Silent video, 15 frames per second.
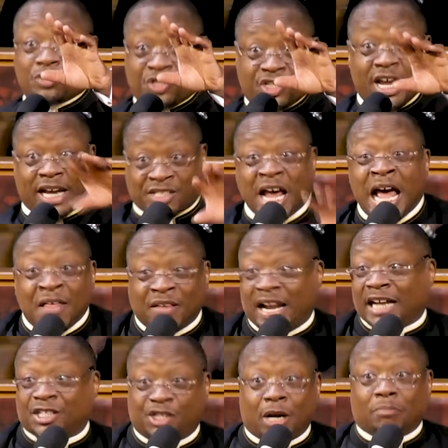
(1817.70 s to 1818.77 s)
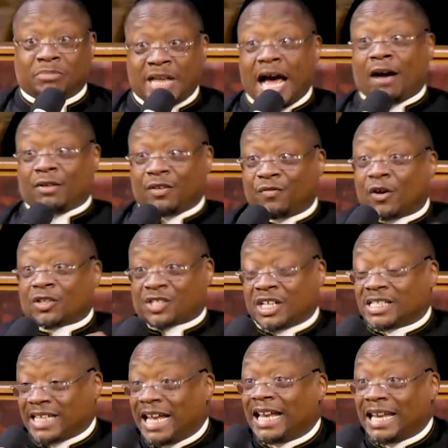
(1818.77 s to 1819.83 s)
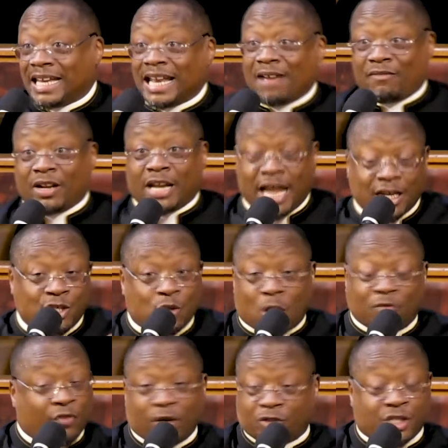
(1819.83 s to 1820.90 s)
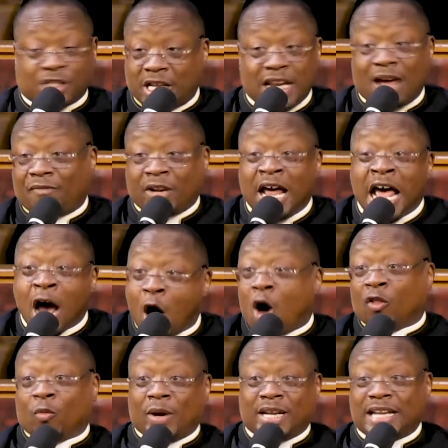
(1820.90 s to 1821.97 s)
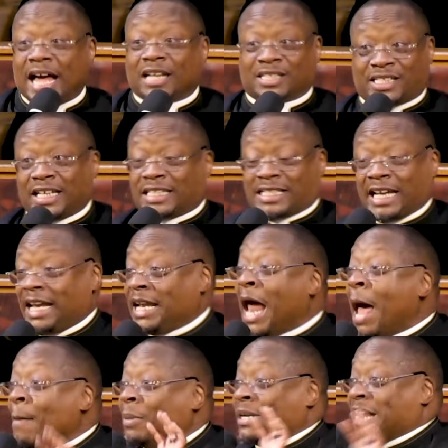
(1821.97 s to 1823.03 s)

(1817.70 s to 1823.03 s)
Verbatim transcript: through 6. Then I jumped down to verses 11 all the way to down 16.